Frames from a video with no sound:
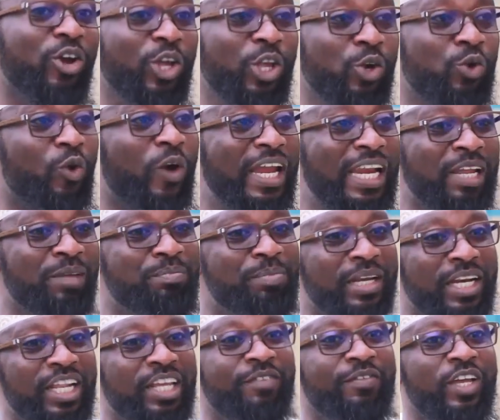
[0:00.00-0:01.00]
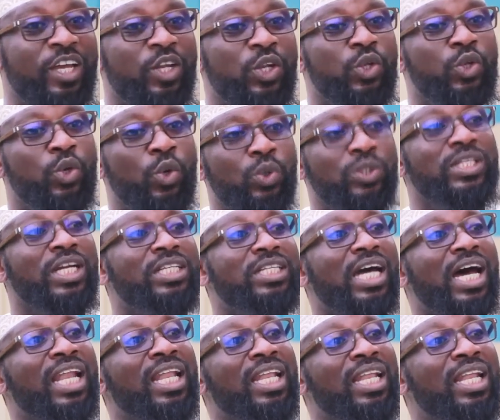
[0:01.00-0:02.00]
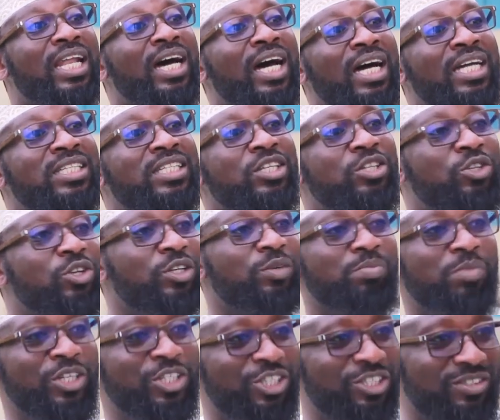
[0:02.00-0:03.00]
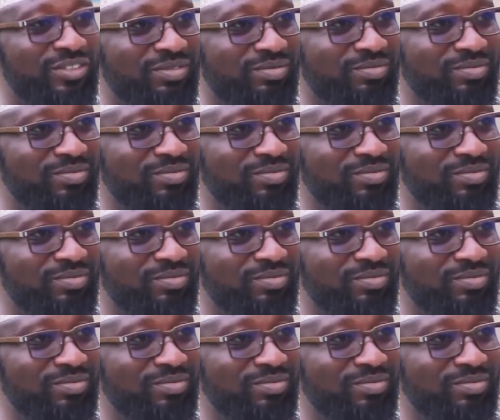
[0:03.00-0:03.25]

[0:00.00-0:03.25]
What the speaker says: equally believe in those that Allah did not mention.